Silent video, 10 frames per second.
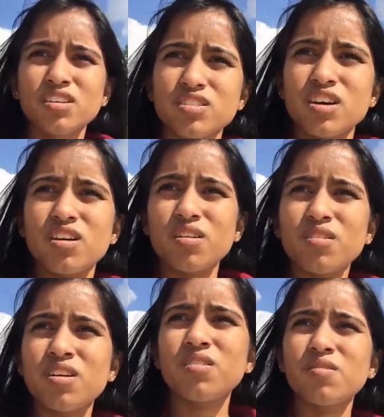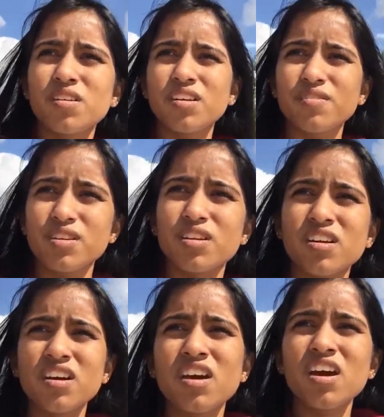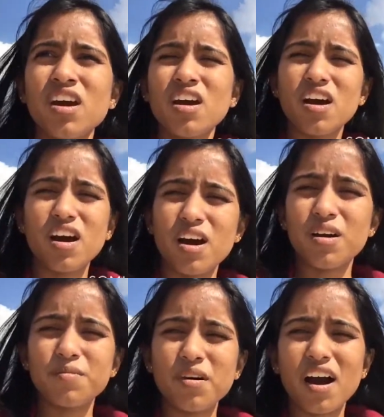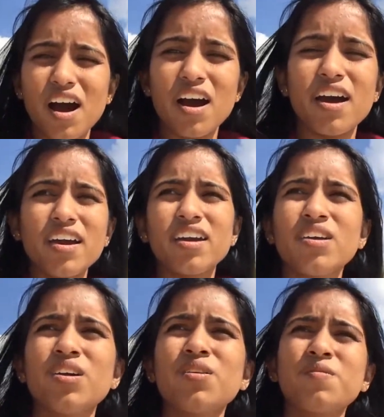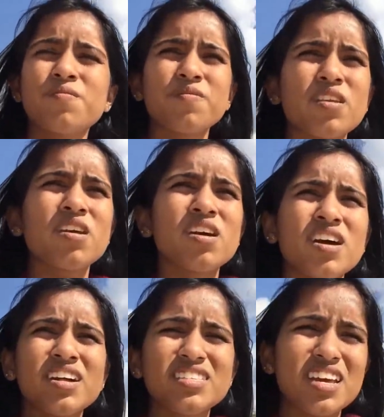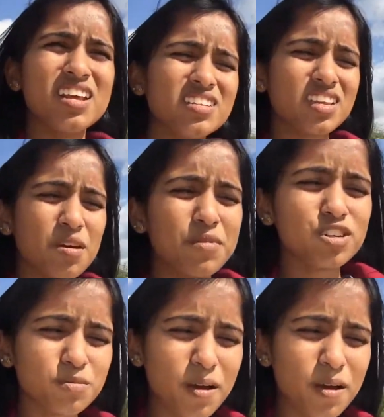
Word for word: So whatever. Um, I didn't say much